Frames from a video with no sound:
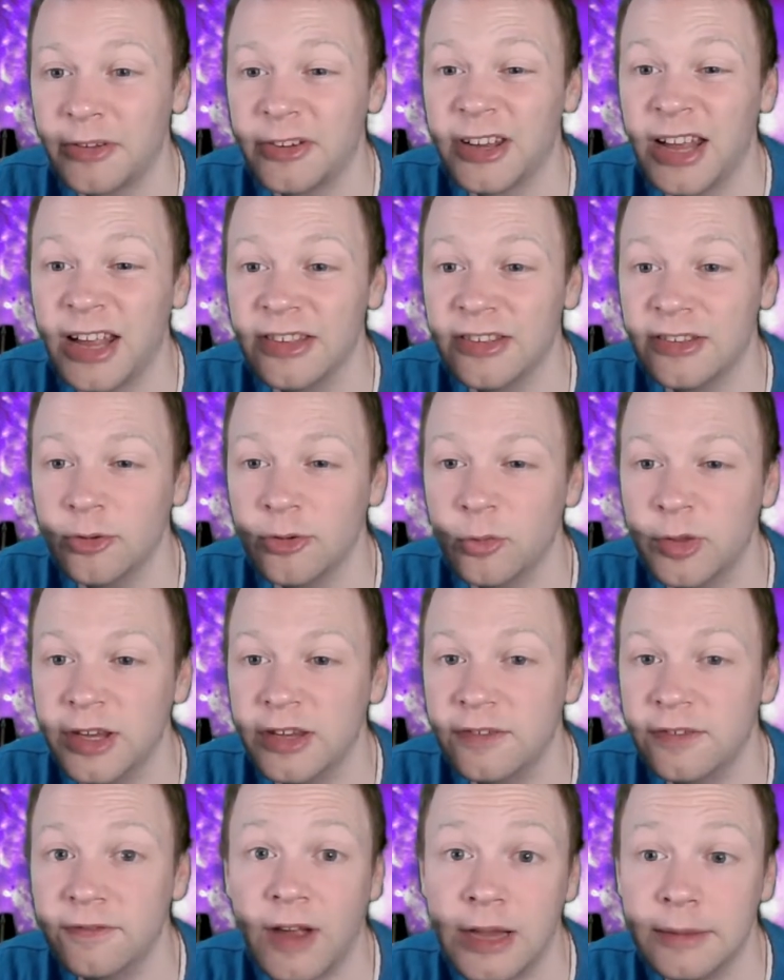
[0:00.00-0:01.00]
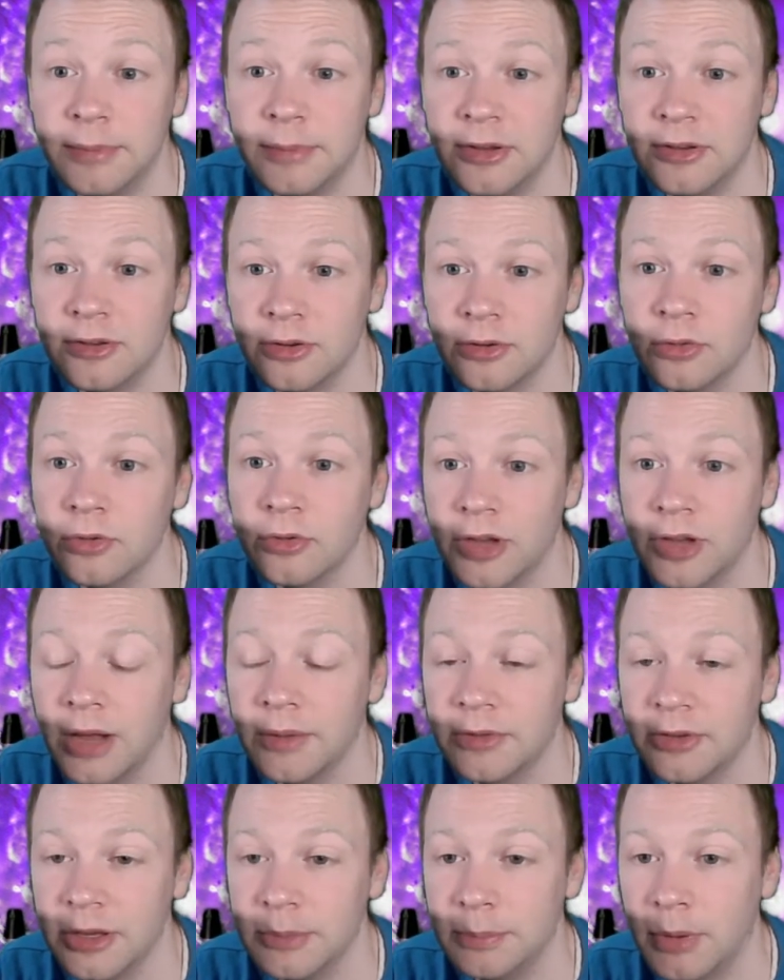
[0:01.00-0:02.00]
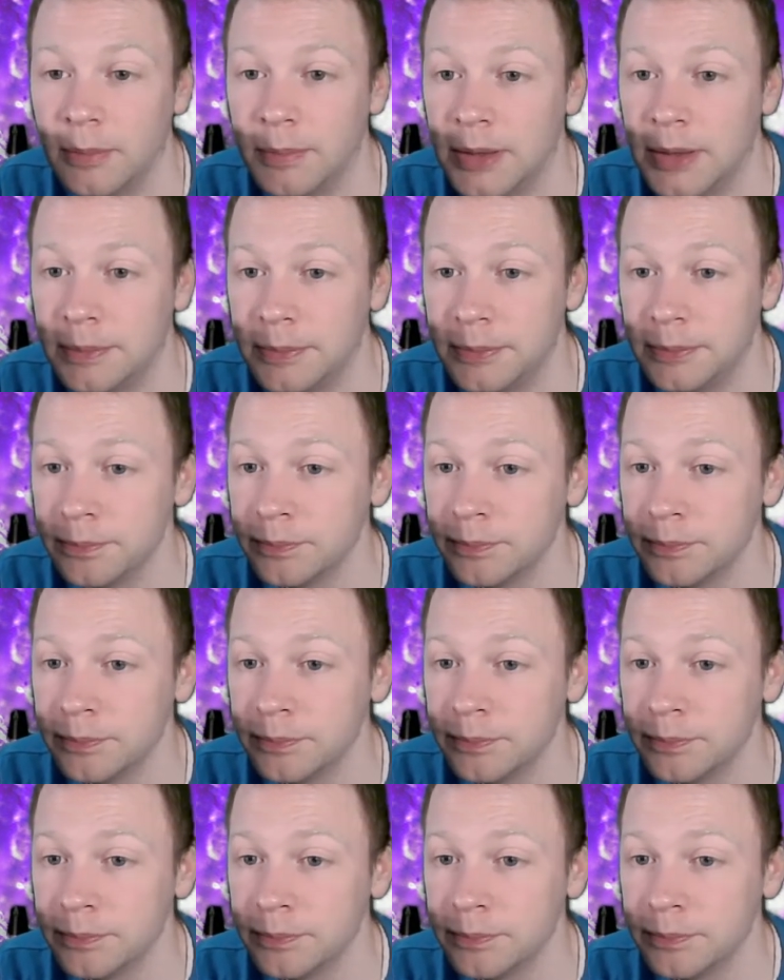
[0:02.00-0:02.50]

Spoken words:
against all these vaping stores that I see pop up.